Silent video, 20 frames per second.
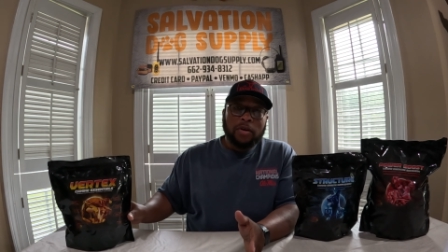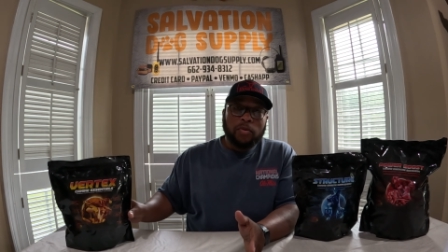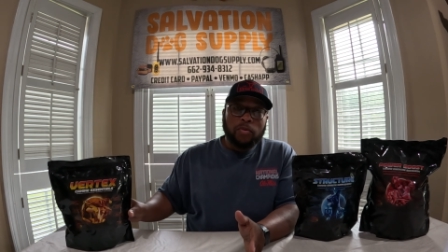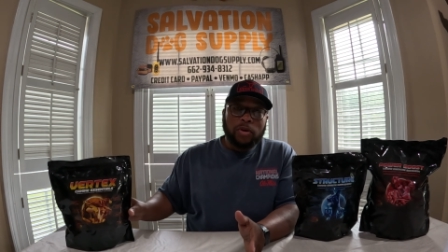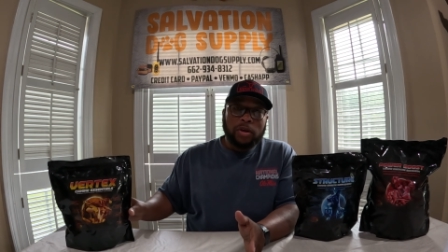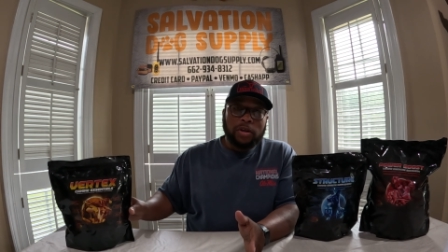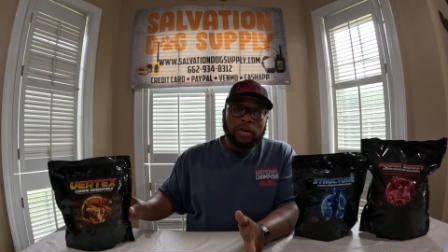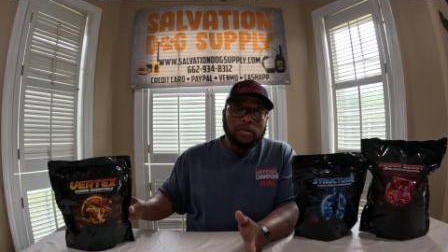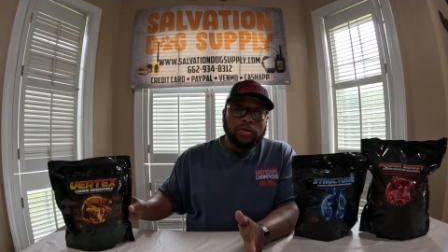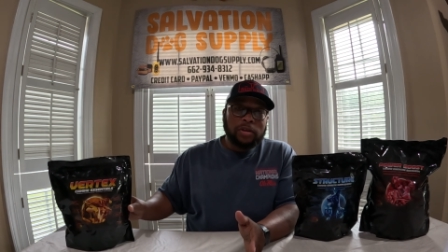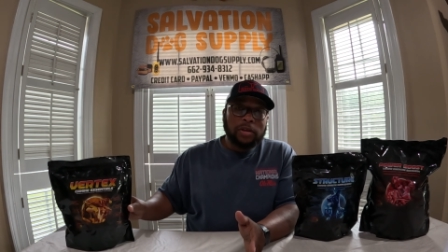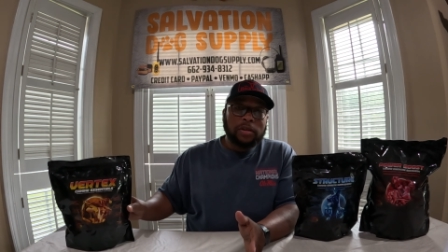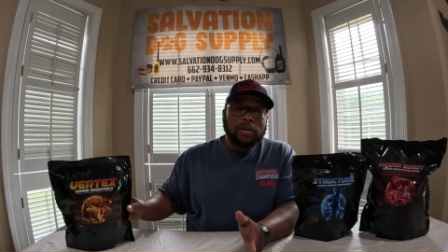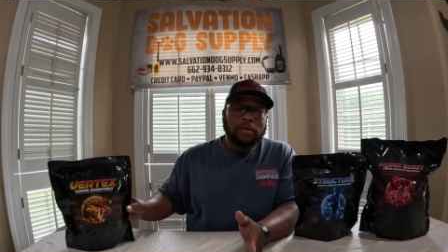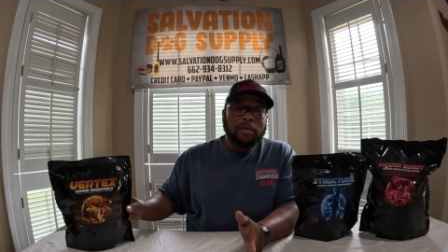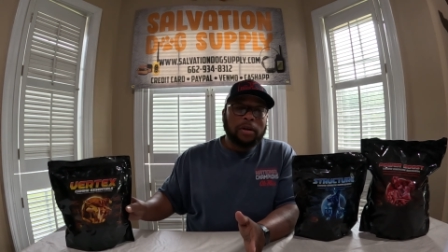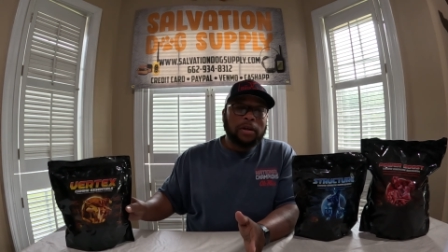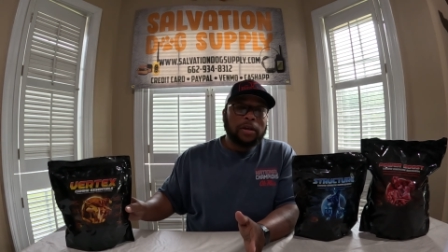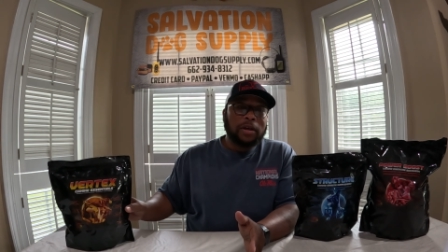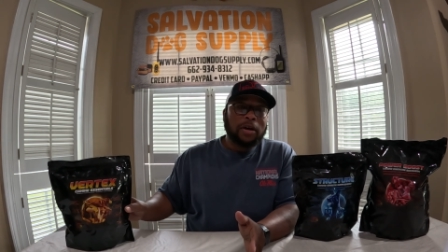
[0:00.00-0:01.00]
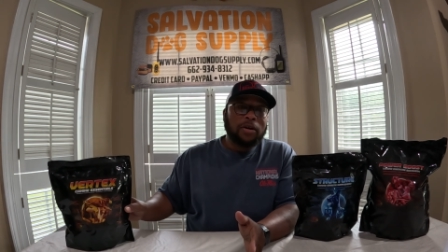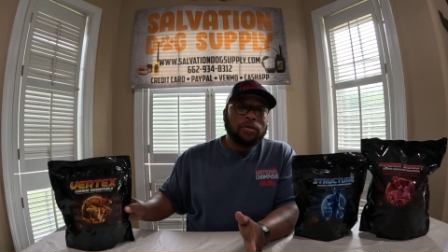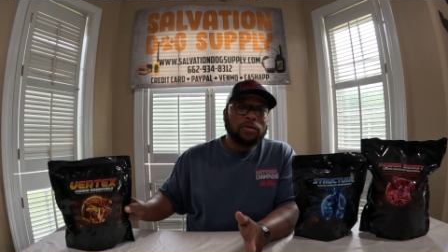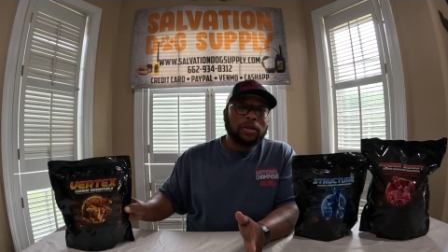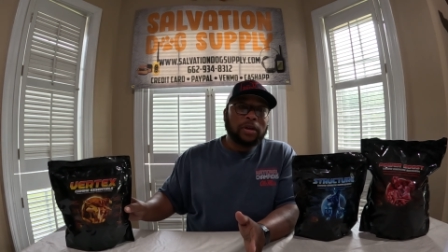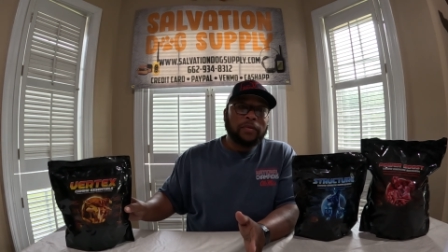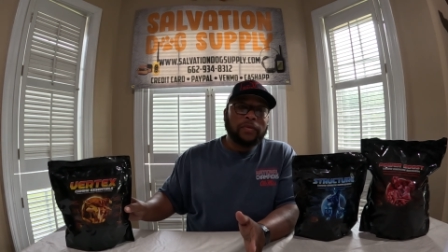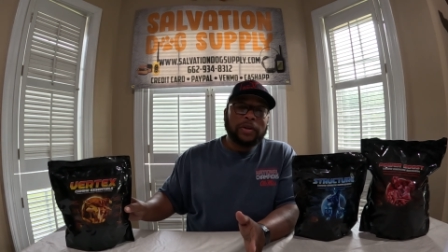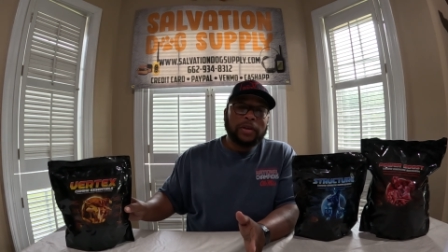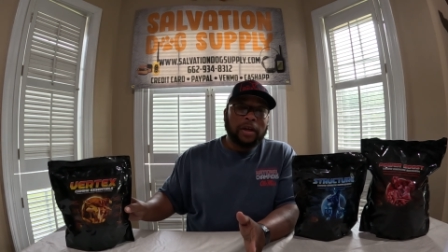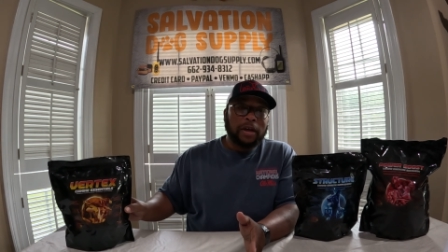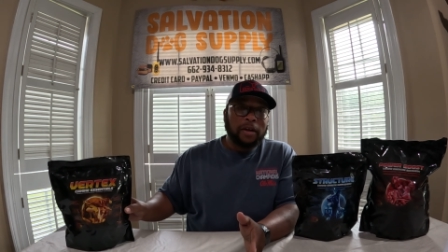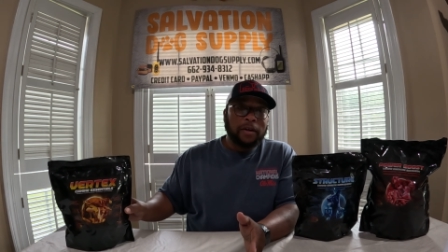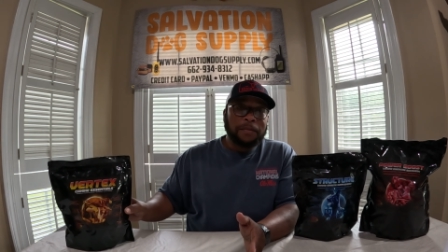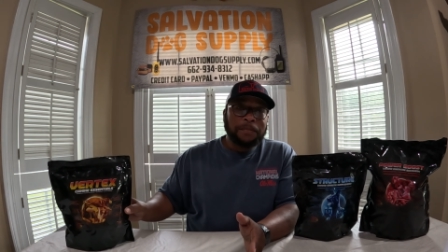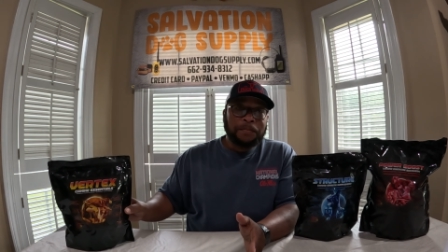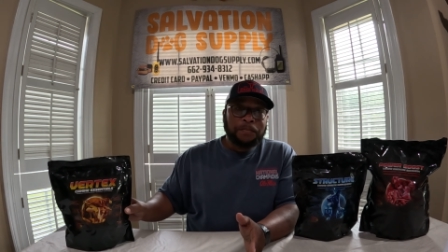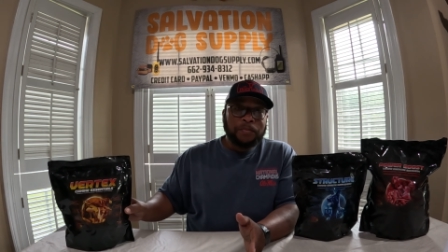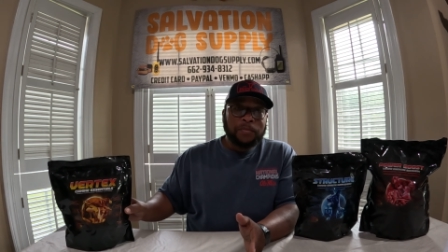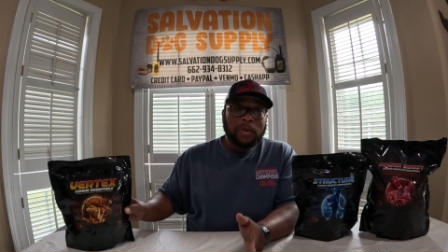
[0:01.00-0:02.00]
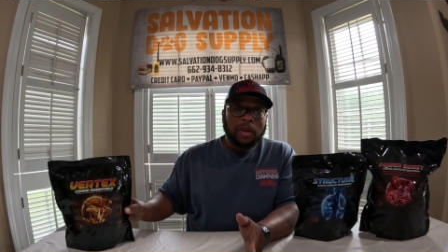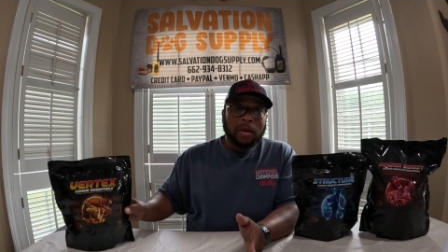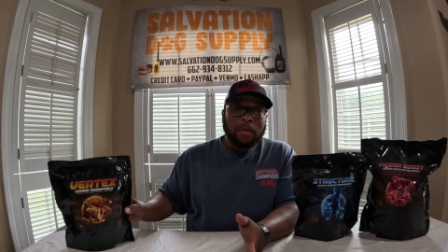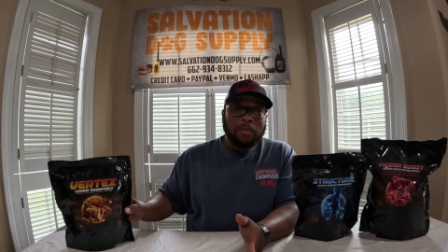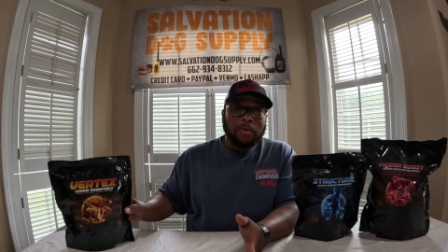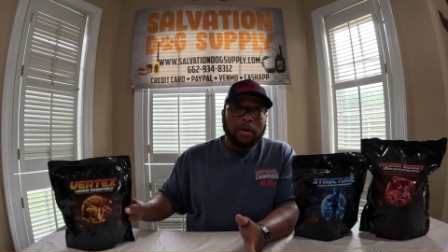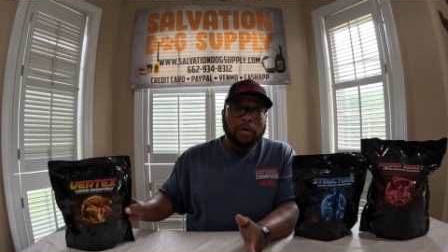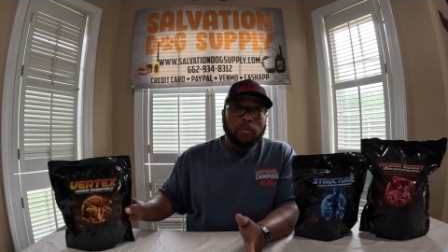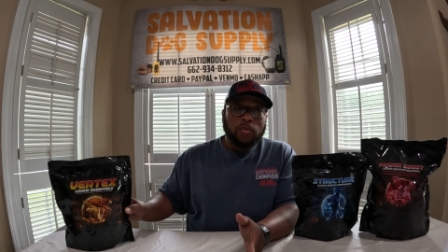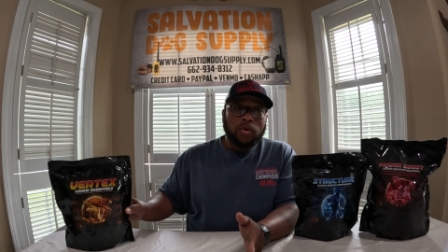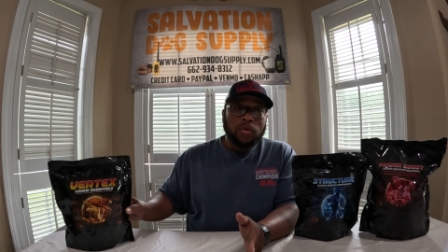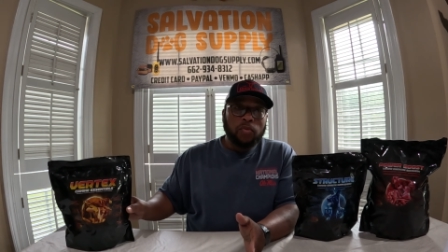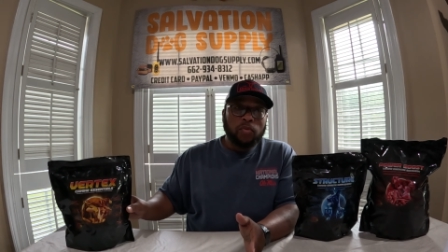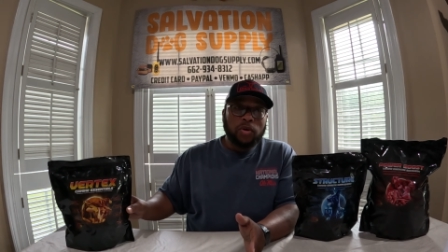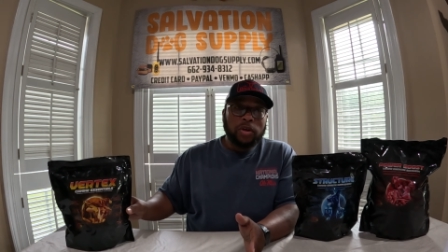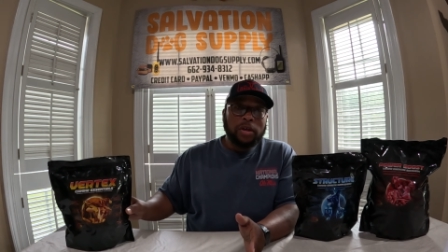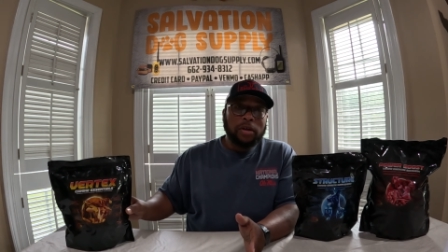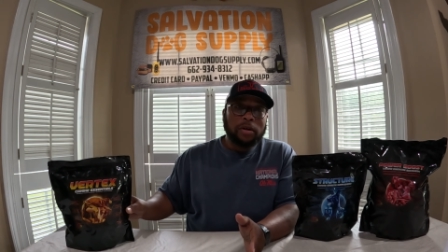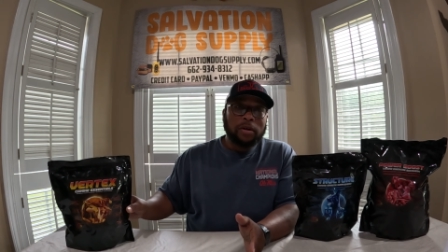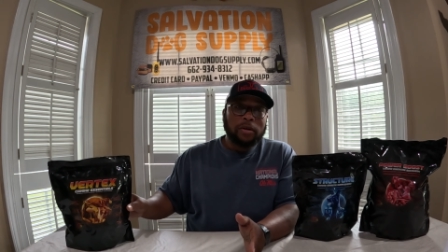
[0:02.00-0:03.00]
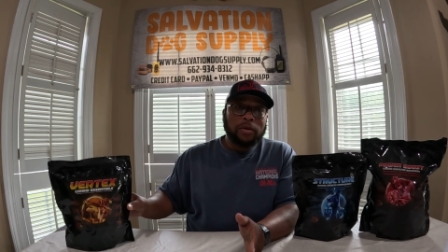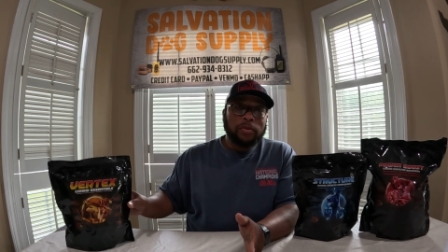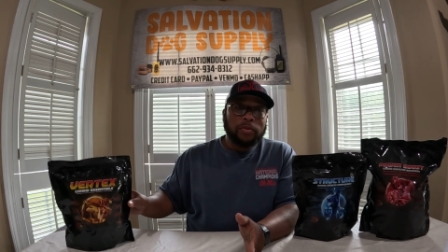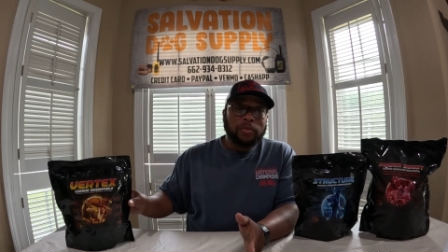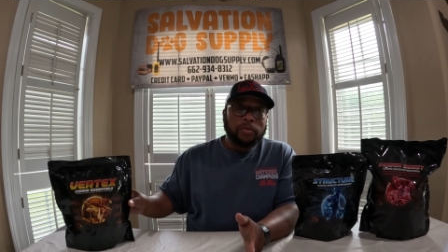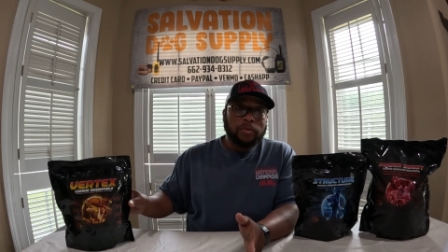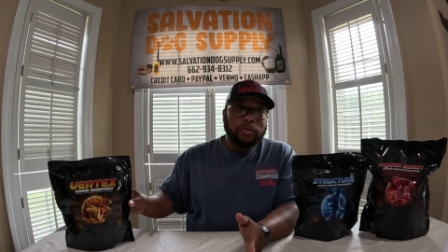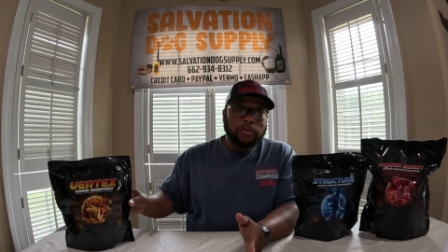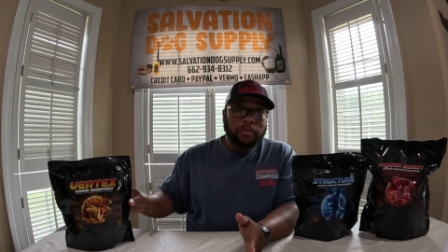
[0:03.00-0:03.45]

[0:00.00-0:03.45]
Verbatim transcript: we use this on our dogs every day, but when we are